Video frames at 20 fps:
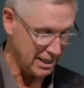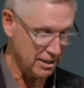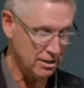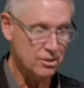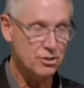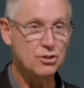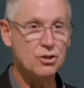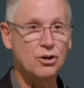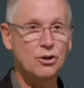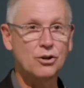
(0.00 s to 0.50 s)

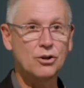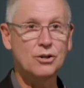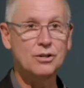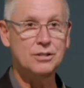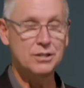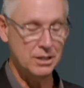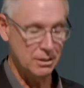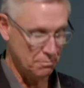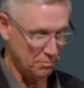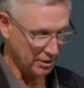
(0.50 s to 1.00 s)
in turn,
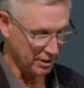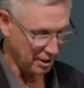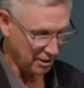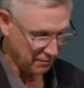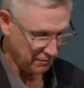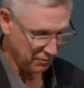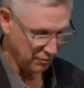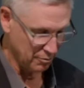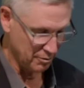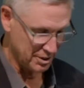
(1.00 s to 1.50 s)
deeply
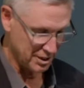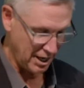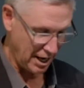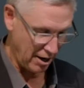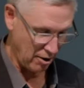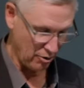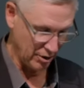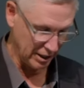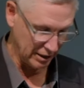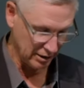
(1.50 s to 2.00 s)
influenced
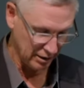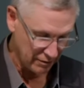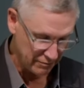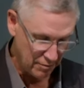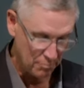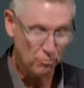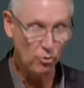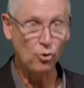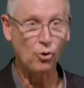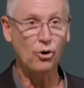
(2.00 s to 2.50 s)
Harriet
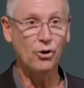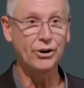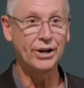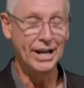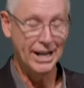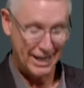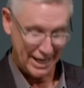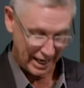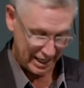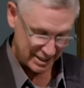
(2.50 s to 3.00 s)
Livermore,
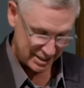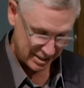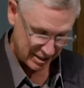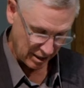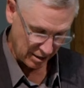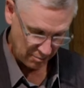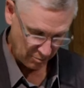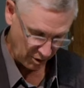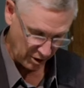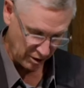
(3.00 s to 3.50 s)
a
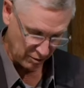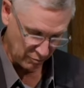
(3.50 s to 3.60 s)
celebrated